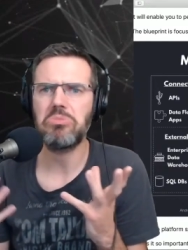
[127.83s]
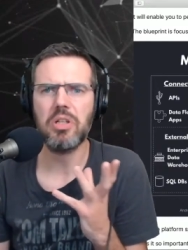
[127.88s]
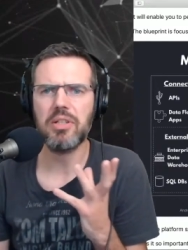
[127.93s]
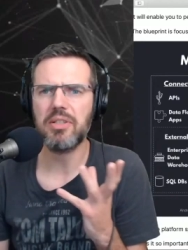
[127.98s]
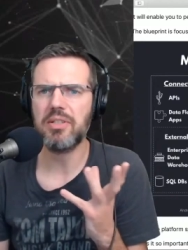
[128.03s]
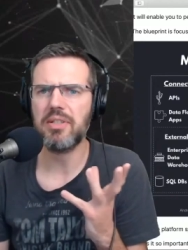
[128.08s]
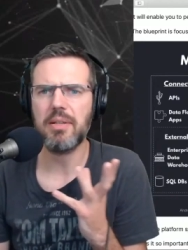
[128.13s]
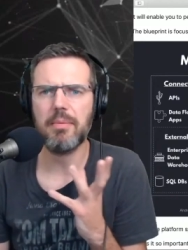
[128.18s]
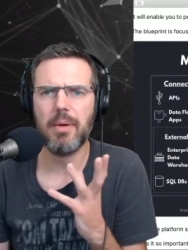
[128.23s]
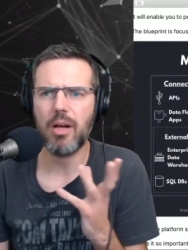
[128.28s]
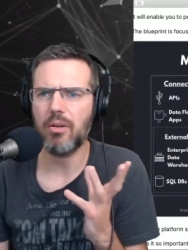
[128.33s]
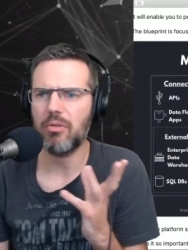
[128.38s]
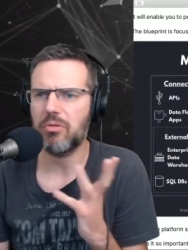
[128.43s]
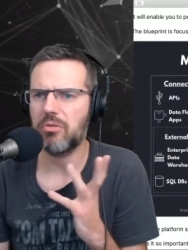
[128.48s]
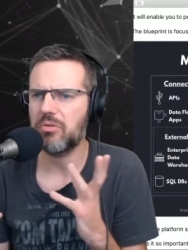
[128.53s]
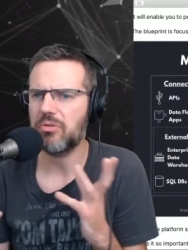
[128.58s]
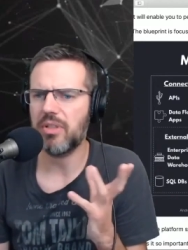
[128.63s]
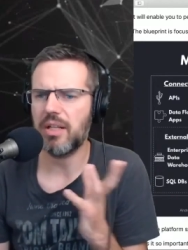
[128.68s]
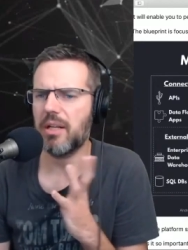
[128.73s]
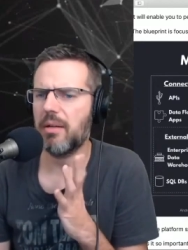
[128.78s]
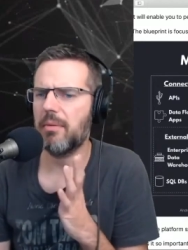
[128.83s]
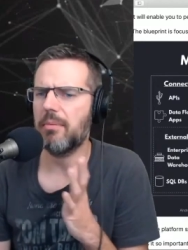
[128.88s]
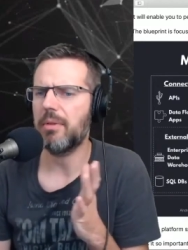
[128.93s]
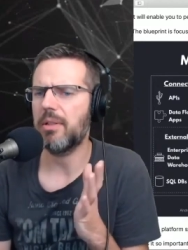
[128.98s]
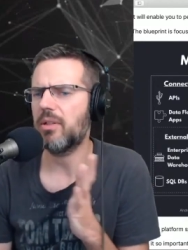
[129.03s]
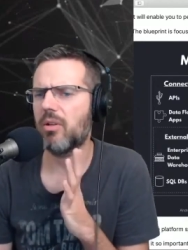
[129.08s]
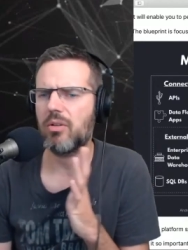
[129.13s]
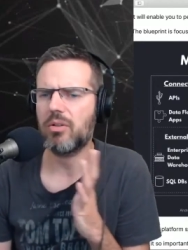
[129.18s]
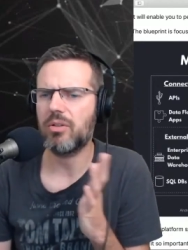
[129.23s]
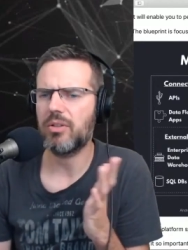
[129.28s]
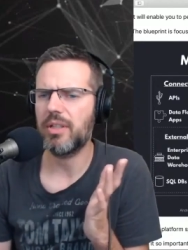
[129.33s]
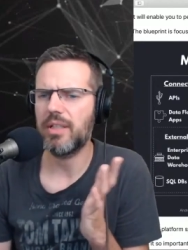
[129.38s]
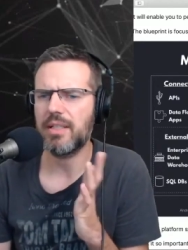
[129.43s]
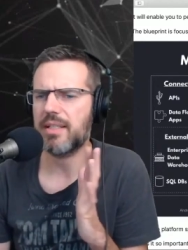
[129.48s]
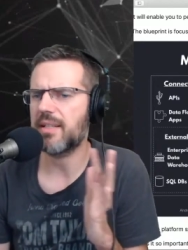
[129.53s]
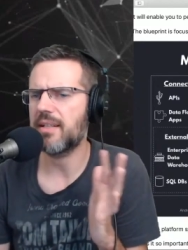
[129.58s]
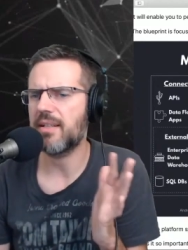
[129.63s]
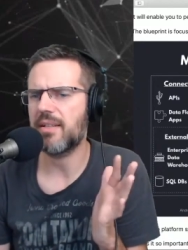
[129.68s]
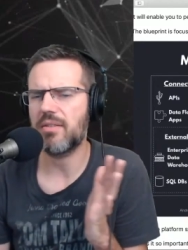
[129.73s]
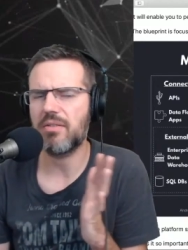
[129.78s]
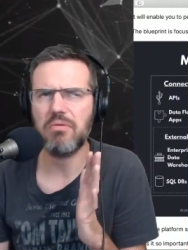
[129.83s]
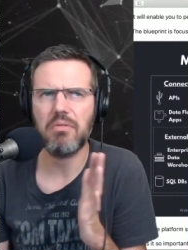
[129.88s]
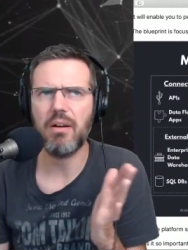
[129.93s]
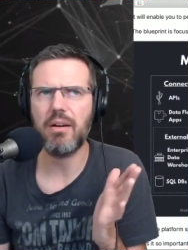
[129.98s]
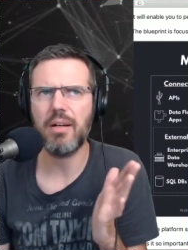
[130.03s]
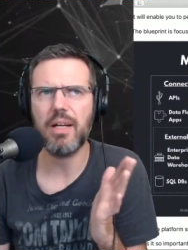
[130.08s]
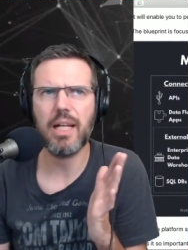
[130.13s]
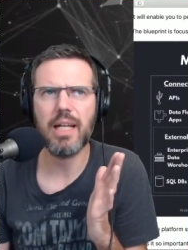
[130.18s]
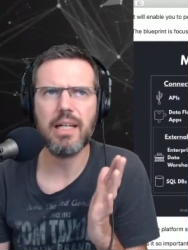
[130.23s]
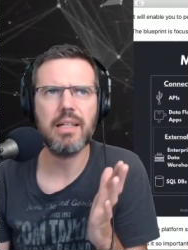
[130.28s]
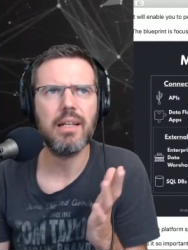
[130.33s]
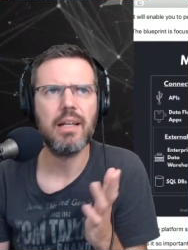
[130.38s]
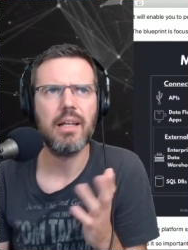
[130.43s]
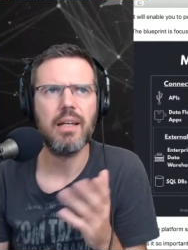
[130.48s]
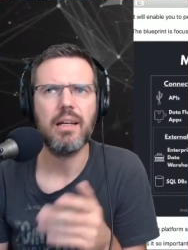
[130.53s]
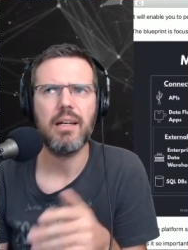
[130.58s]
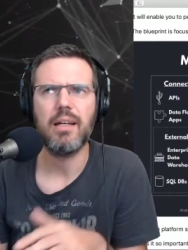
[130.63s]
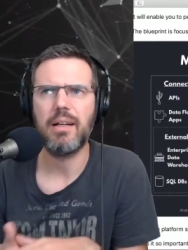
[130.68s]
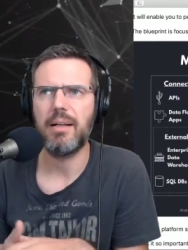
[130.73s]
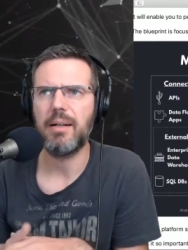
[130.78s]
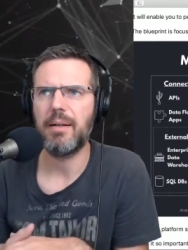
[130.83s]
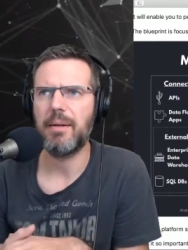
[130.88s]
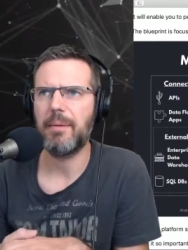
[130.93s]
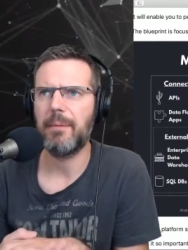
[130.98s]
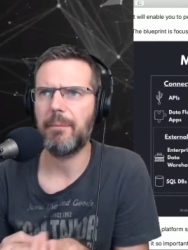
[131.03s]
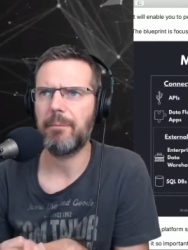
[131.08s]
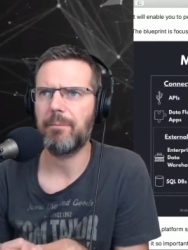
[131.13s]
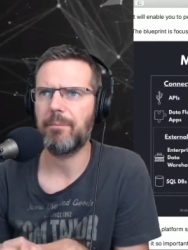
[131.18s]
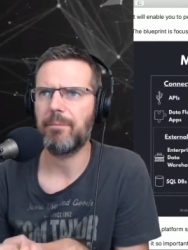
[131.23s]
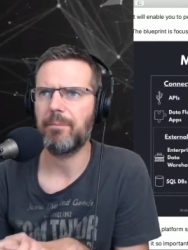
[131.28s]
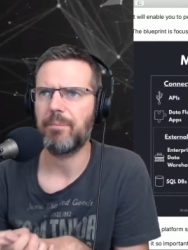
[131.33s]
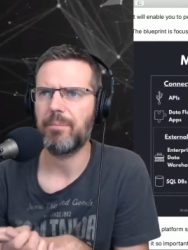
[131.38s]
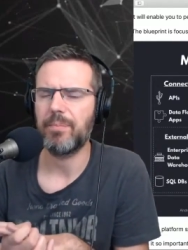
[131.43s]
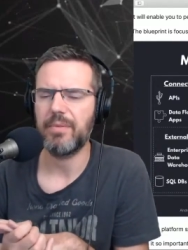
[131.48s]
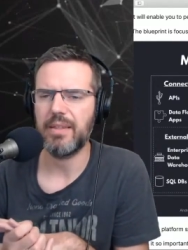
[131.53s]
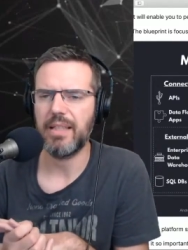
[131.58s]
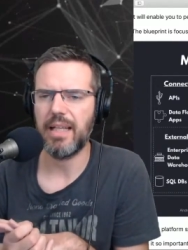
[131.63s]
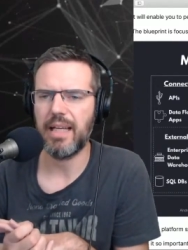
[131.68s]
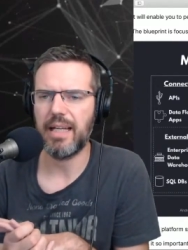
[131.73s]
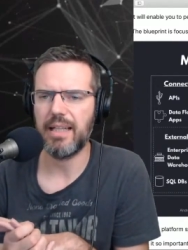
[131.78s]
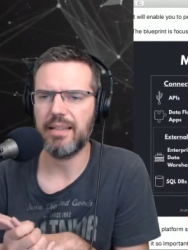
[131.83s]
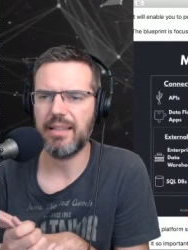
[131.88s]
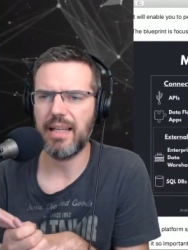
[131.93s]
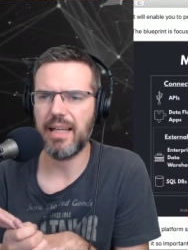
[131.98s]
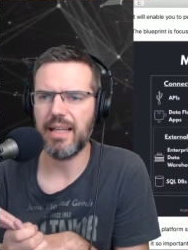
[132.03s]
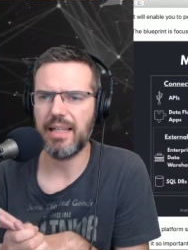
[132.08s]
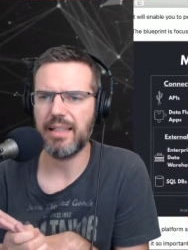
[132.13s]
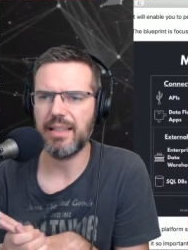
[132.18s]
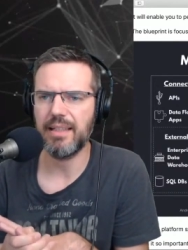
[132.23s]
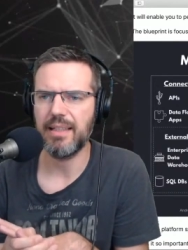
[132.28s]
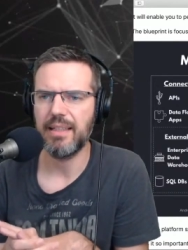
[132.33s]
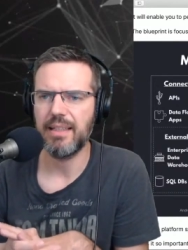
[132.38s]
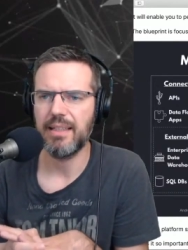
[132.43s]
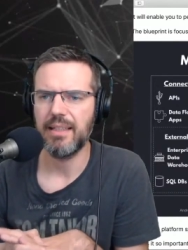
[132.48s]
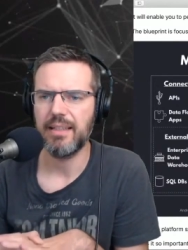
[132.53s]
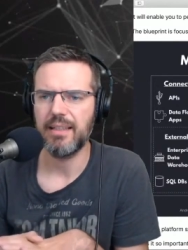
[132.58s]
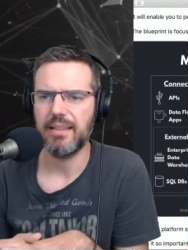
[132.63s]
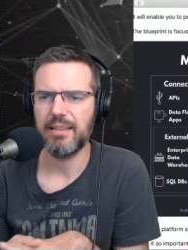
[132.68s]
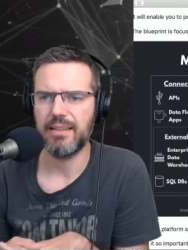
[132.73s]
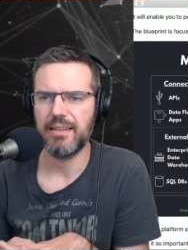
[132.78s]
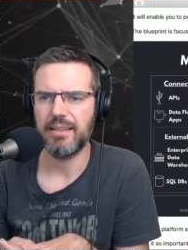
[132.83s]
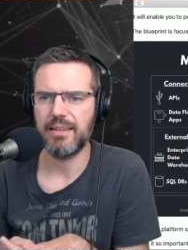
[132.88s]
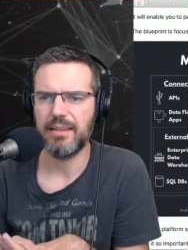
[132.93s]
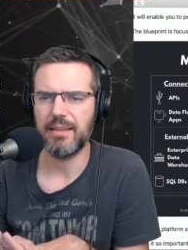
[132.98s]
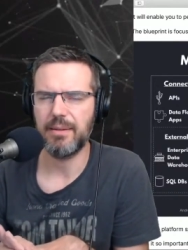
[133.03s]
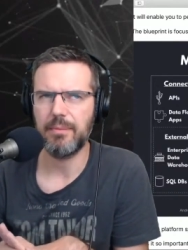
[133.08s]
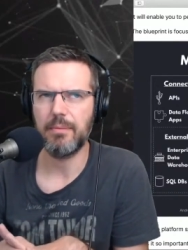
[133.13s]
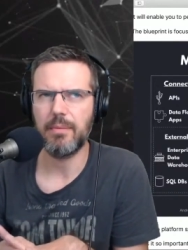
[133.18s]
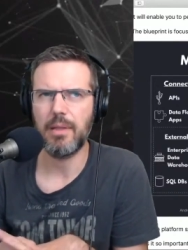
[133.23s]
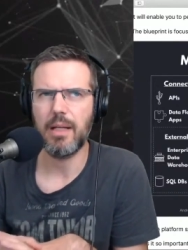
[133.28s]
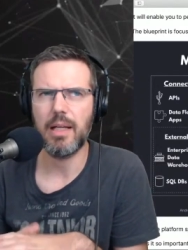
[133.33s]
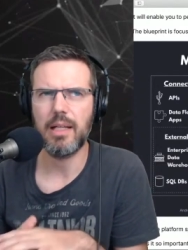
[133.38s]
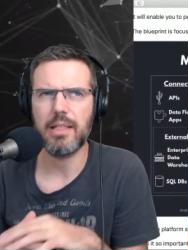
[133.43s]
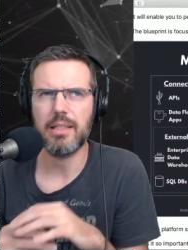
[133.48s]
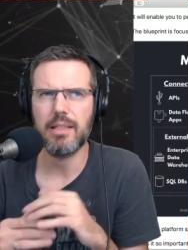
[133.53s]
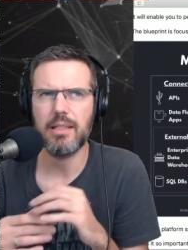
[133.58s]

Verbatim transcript: test them out, set up a Docker instance, run it, um, and then um,